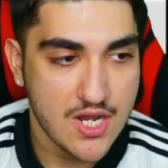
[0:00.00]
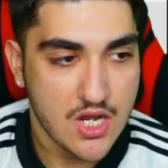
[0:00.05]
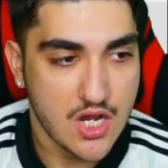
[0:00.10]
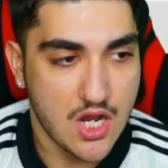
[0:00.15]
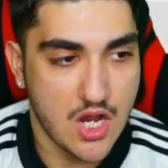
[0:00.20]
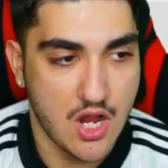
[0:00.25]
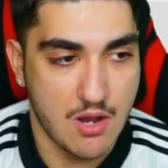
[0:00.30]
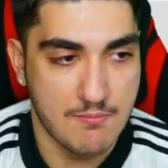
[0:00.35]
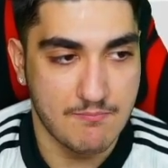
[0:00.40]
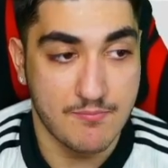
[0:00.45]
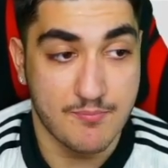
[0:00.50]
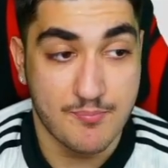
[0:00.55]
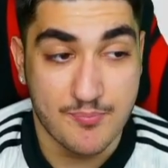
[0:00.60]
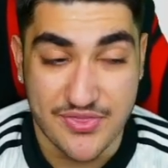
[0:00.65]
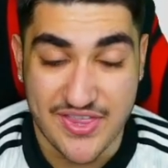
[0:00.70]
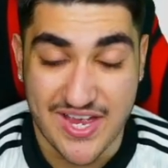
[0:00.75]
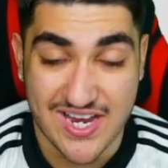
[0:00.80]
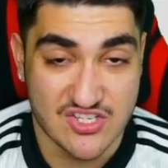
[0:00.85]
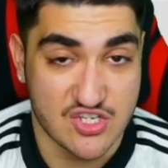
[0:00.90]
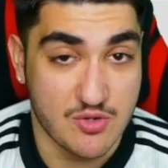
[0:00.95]
But
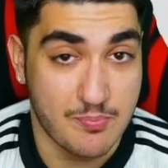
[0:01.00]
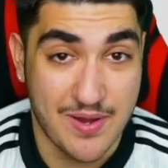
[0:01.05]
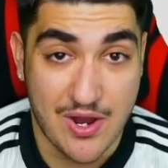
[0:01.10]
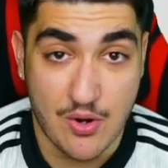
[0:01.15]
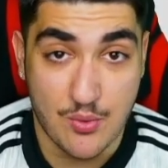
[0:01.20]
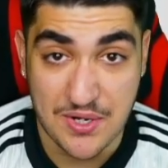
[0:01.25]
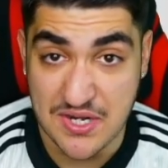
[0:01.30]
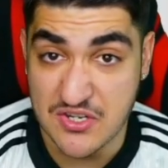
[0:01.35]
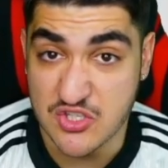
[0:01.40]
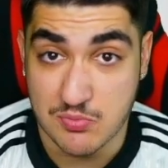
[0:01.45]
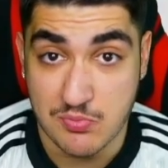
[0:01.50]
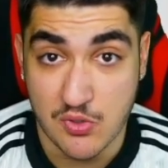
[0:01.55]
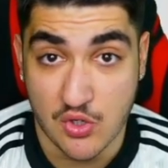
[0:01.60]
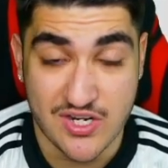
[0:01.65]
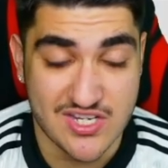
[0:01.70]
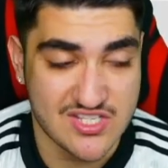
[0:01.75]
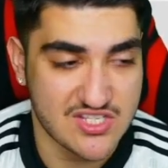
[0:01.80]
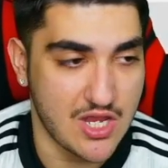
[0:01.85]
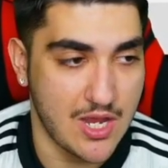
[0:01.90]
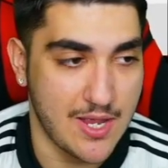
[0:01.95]
that's about it, to be
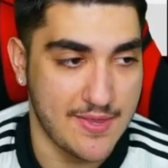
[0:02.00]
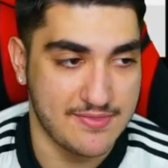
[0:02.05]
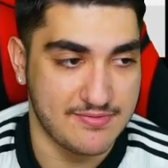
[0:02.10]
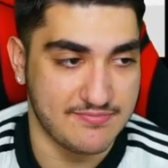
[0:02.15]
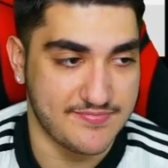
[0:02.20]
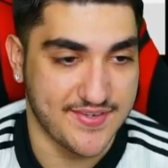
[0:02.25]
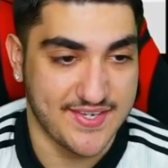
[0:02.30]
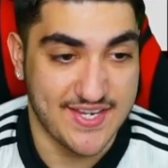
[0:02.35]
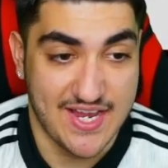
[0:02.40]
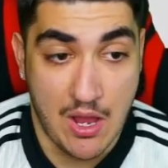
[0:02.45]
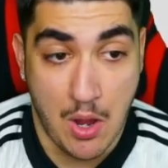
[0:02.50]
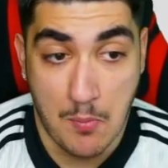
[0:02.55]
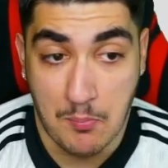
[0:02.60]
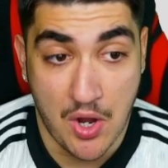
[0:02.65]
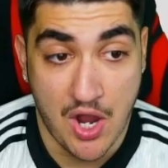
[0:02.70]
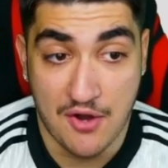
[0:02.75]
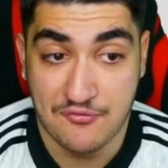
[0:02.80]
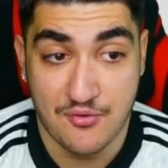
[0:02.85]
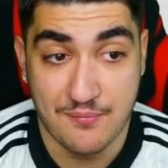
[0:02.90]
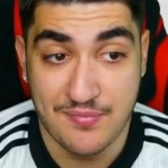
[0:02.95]
honest. And
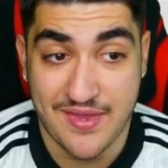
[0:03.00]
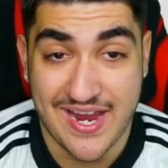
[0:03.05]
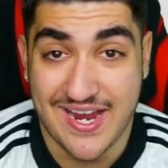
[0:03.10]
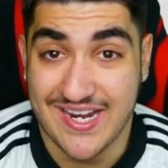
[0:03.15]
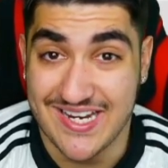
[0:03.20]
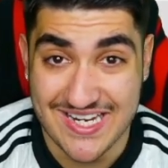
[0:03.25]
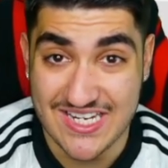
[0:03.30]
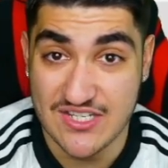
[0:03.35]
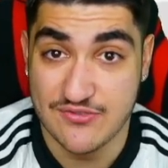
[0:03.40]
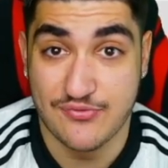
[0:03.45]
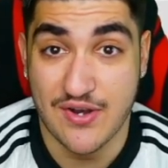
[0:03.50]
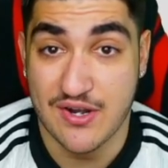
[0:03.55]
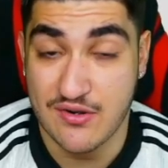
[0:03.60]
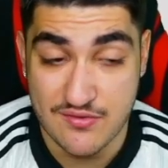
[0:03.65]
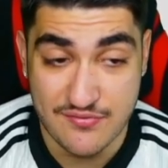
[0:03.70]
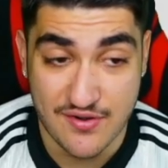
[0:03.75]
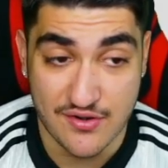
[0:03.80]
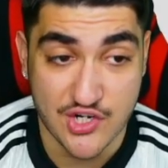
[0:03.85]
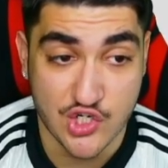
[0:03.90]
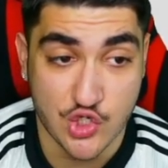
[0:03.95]
apart from that, he's very,
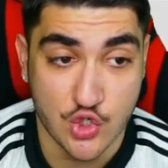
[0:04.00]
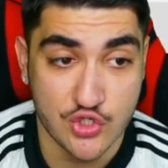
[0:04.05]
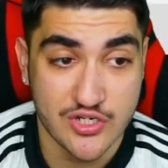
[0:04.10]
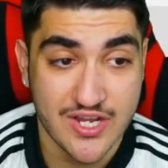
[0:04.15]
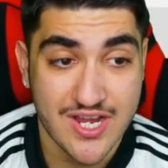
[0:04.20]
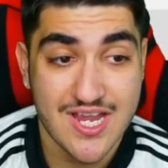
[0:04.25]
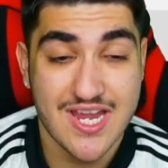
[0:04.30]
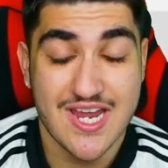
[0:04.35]
very good.